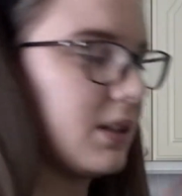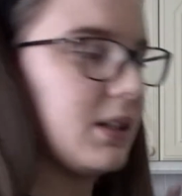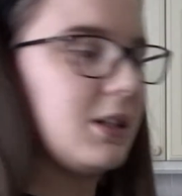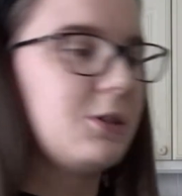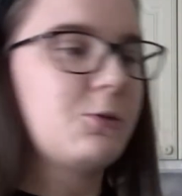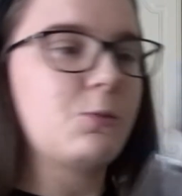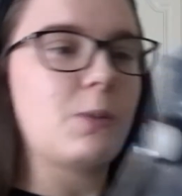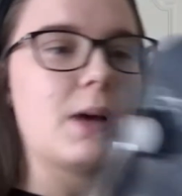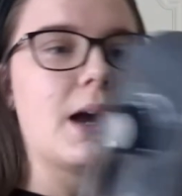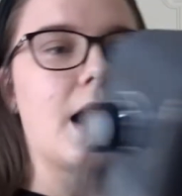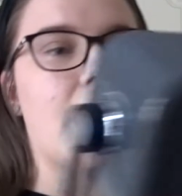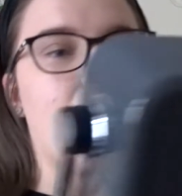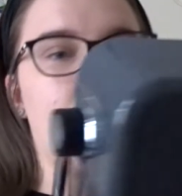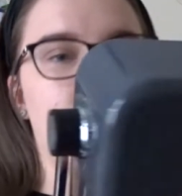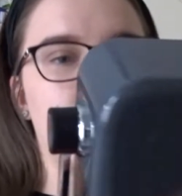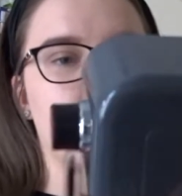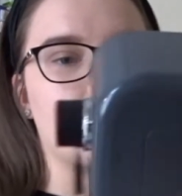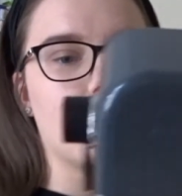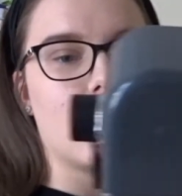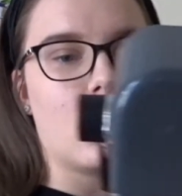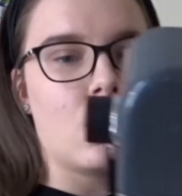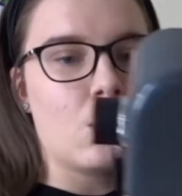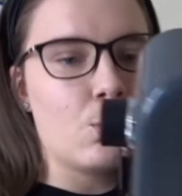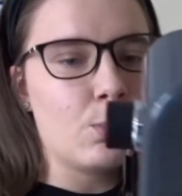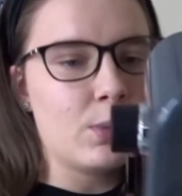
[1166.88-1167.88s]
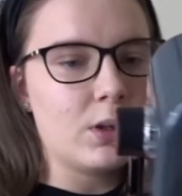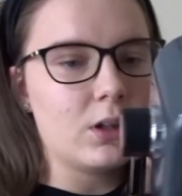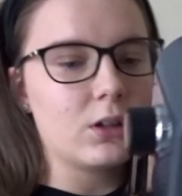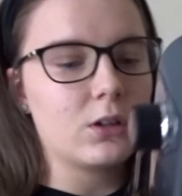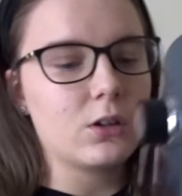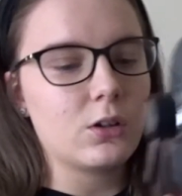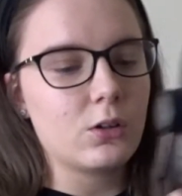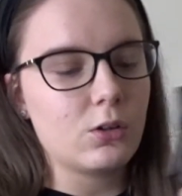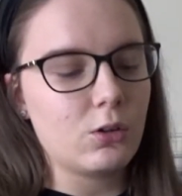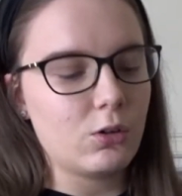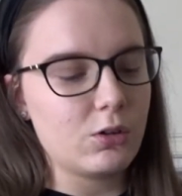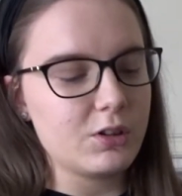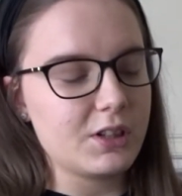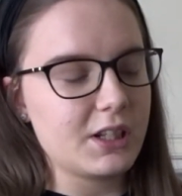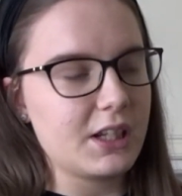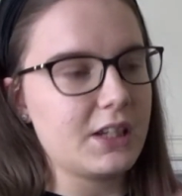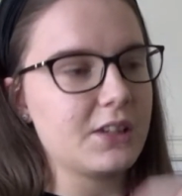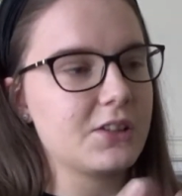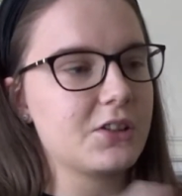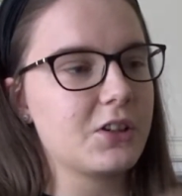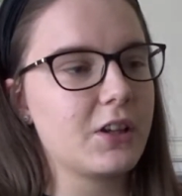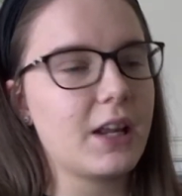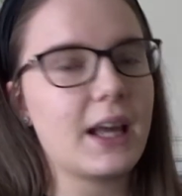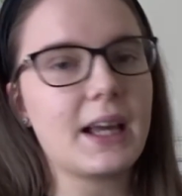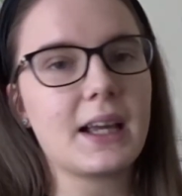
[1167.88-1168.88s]
is where your milk goes in.
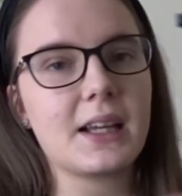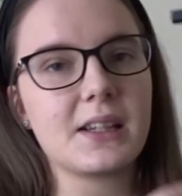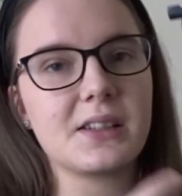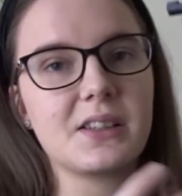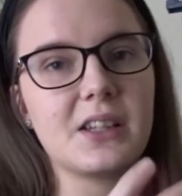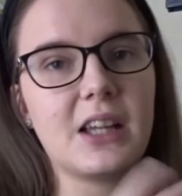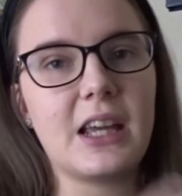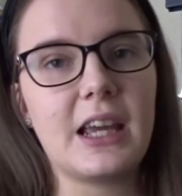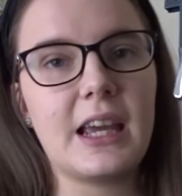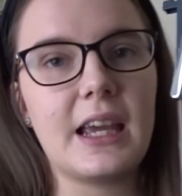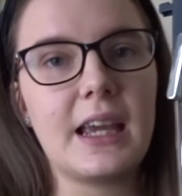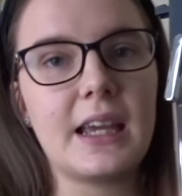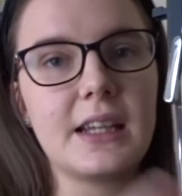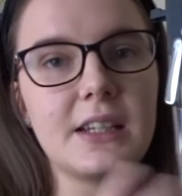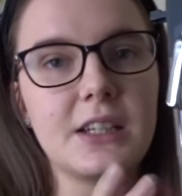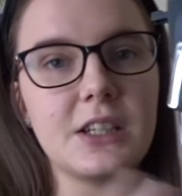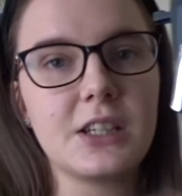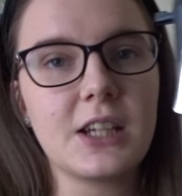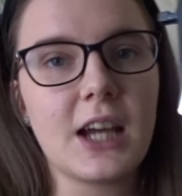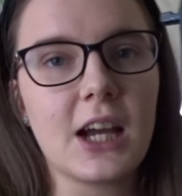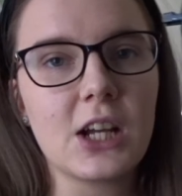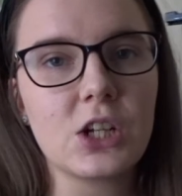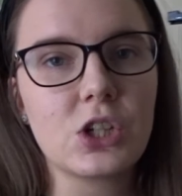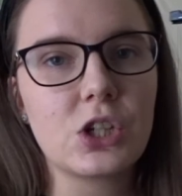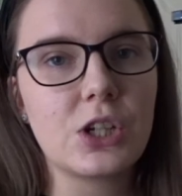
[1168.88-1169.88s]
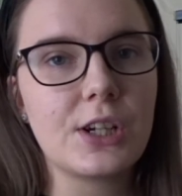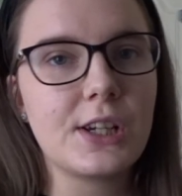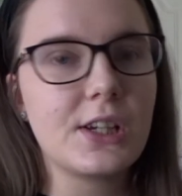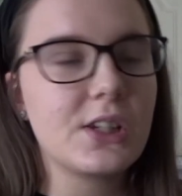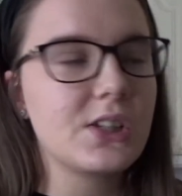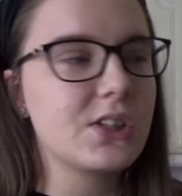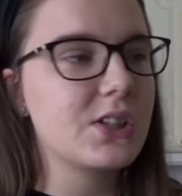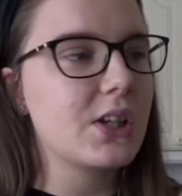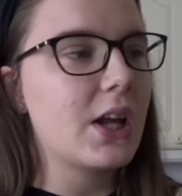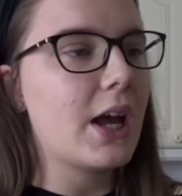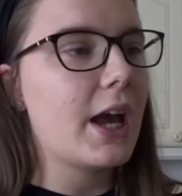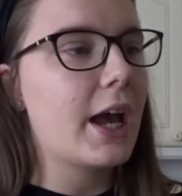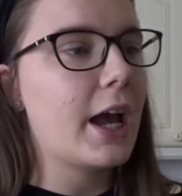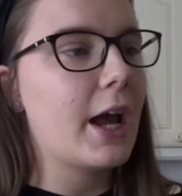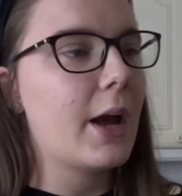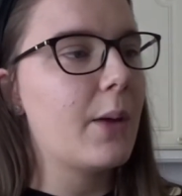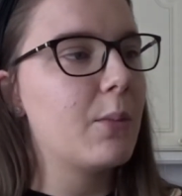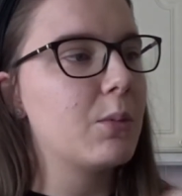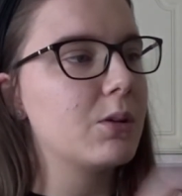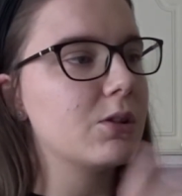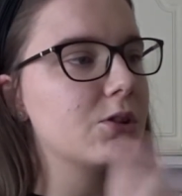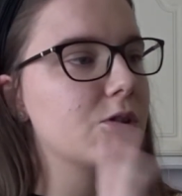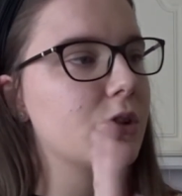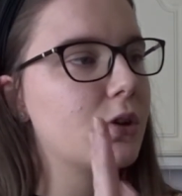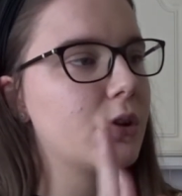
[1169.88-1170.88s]
So like I say, it detaches,
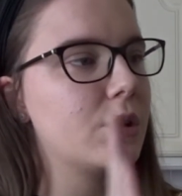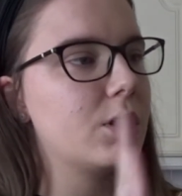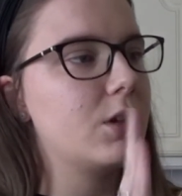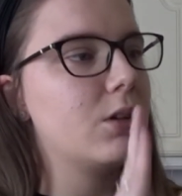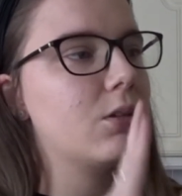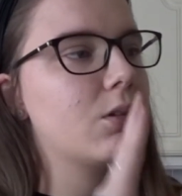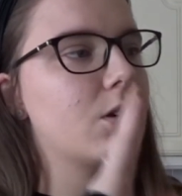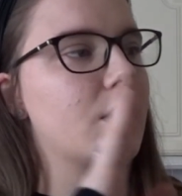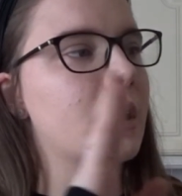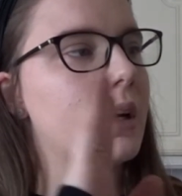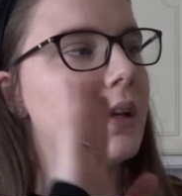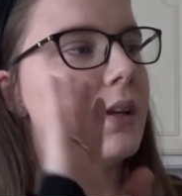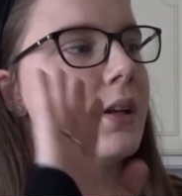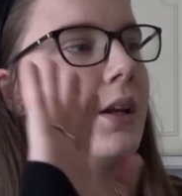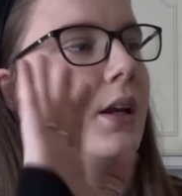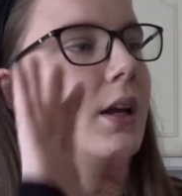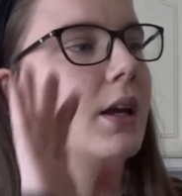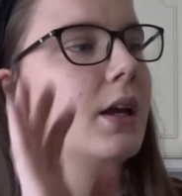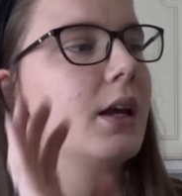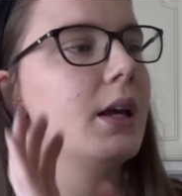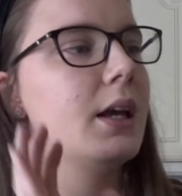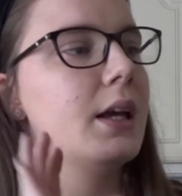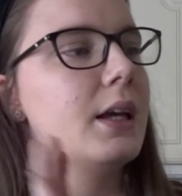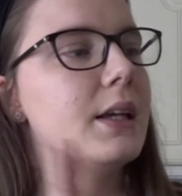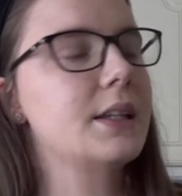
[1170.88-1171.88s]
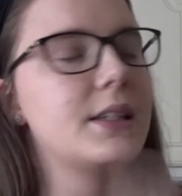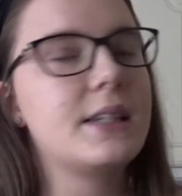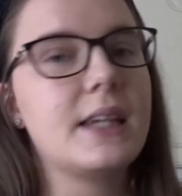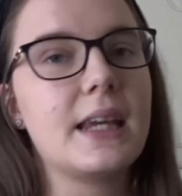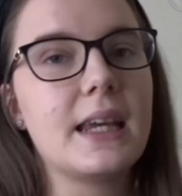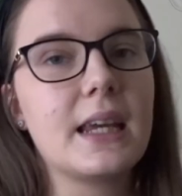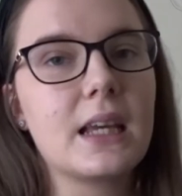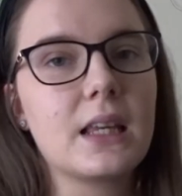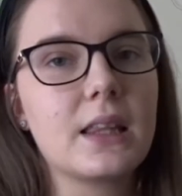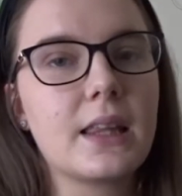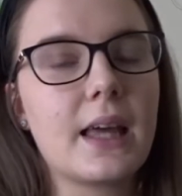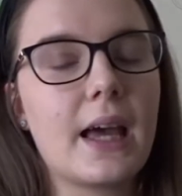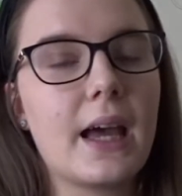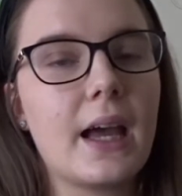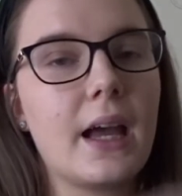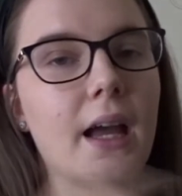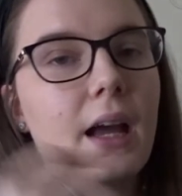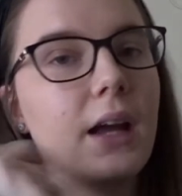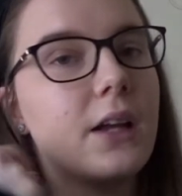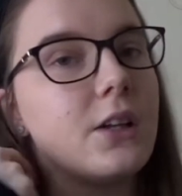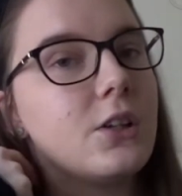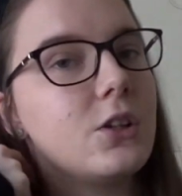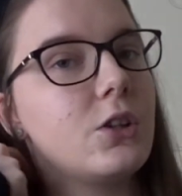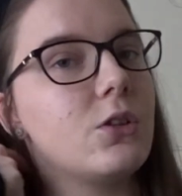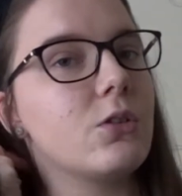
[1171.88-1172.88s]
so you can take that
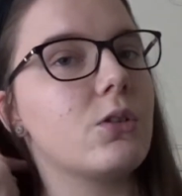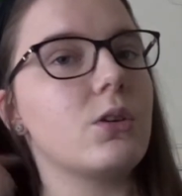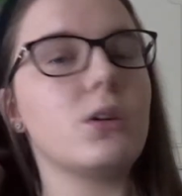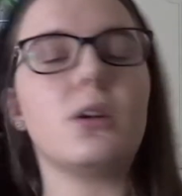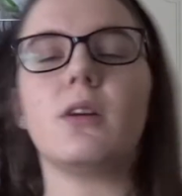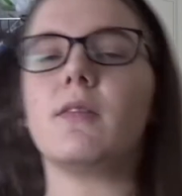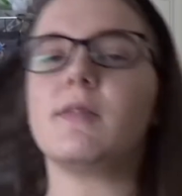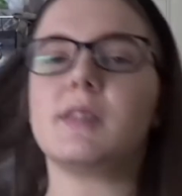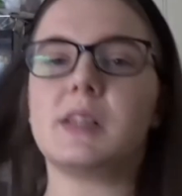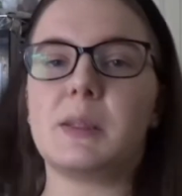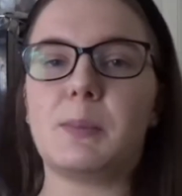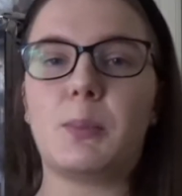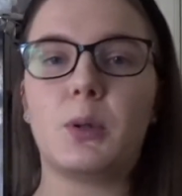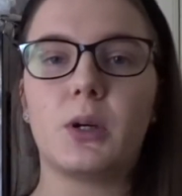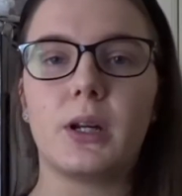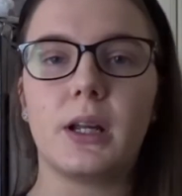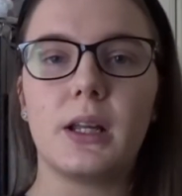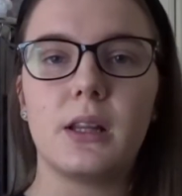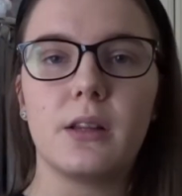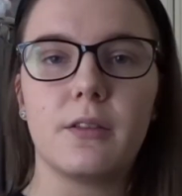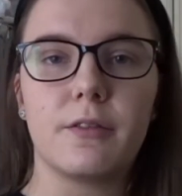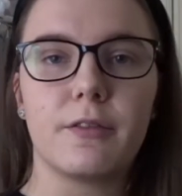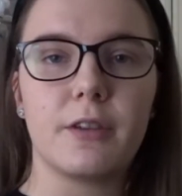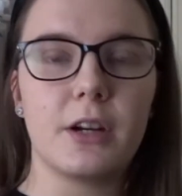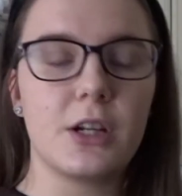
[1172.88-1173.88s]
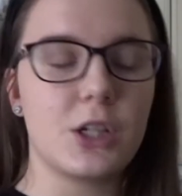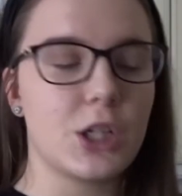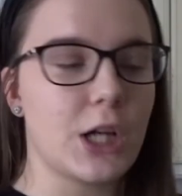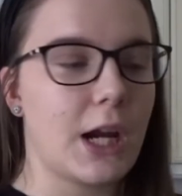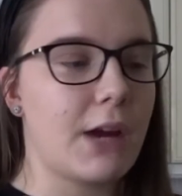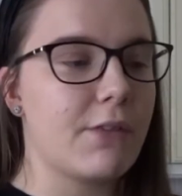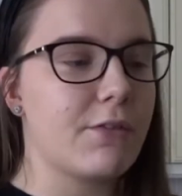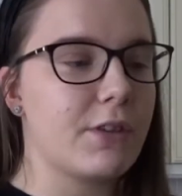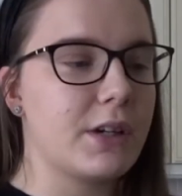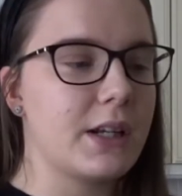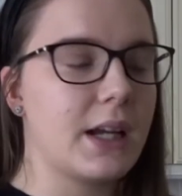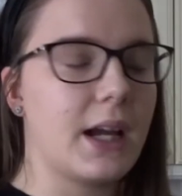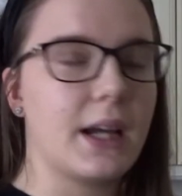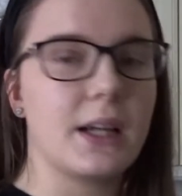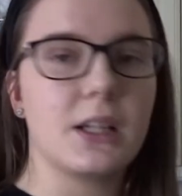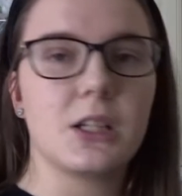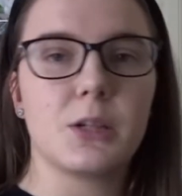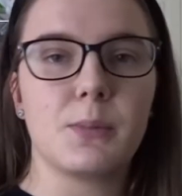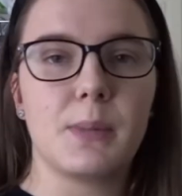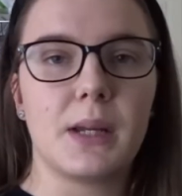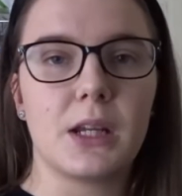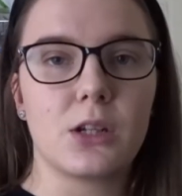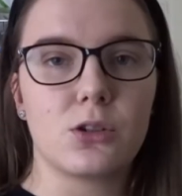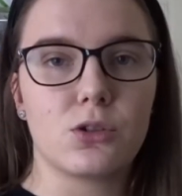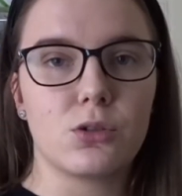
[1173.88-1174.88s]
and you can obviously put it in the fridge every night
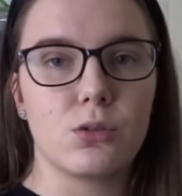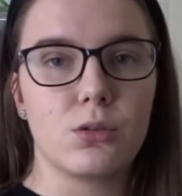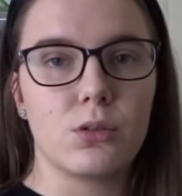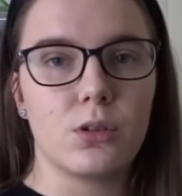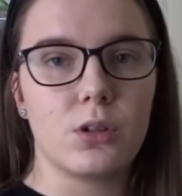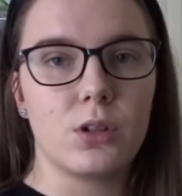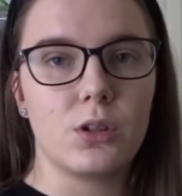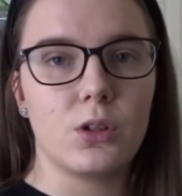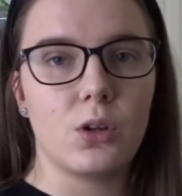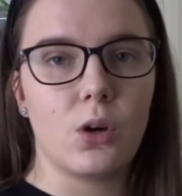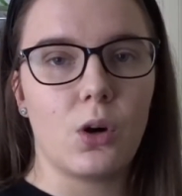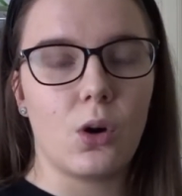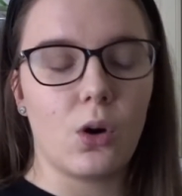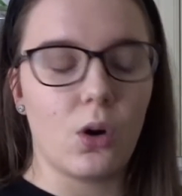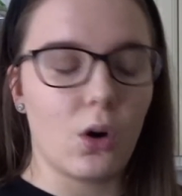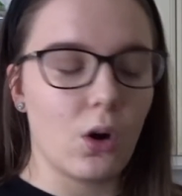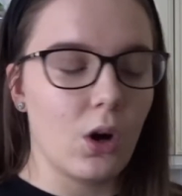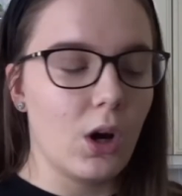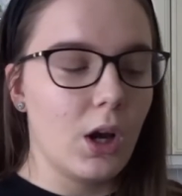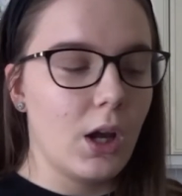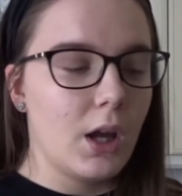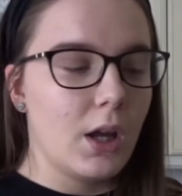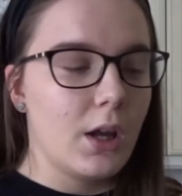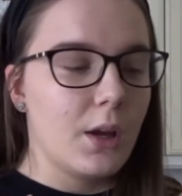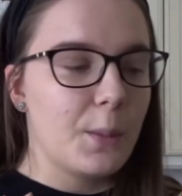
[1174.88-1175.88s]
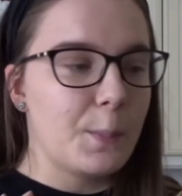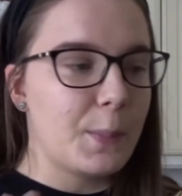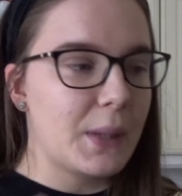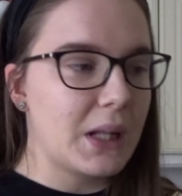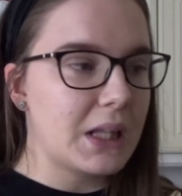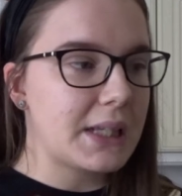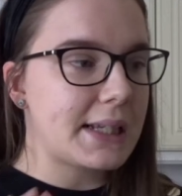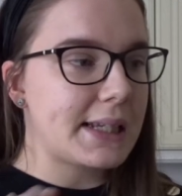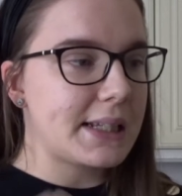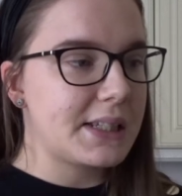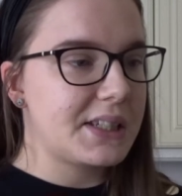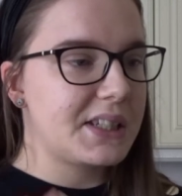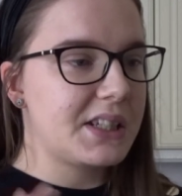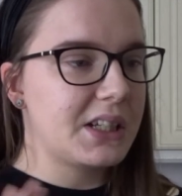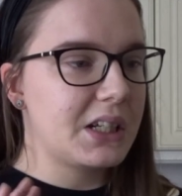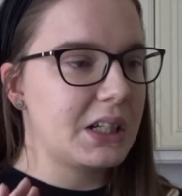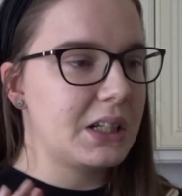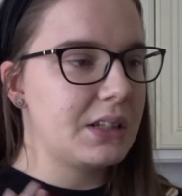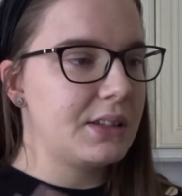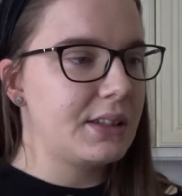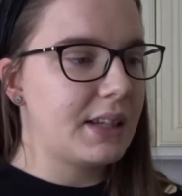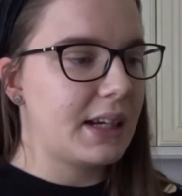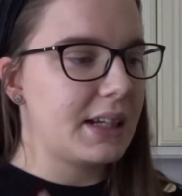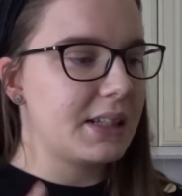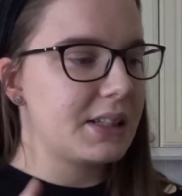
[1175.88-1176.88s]
to make sure that your milk is still
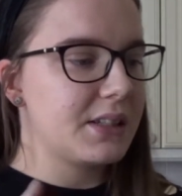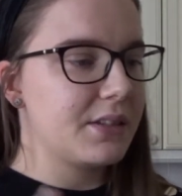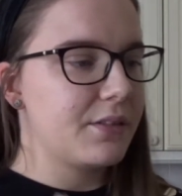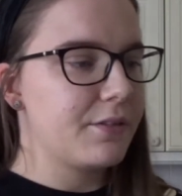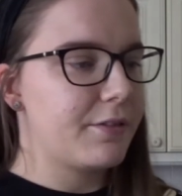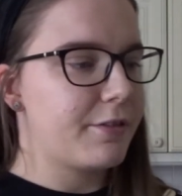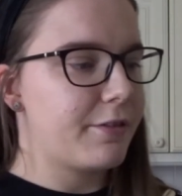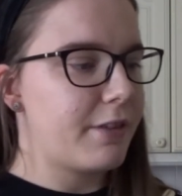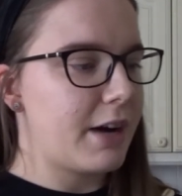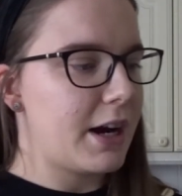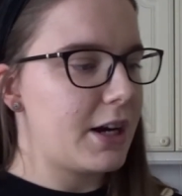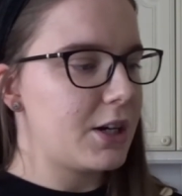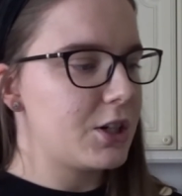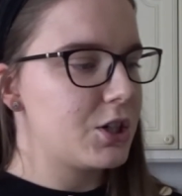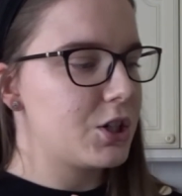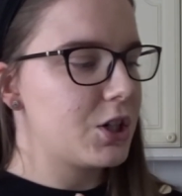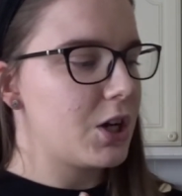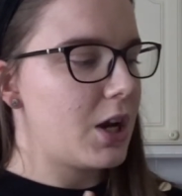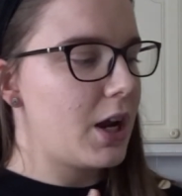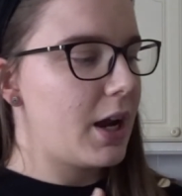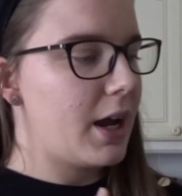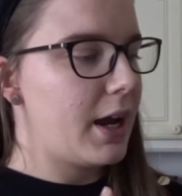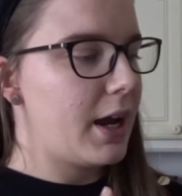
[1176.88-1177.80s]
nice and fresh.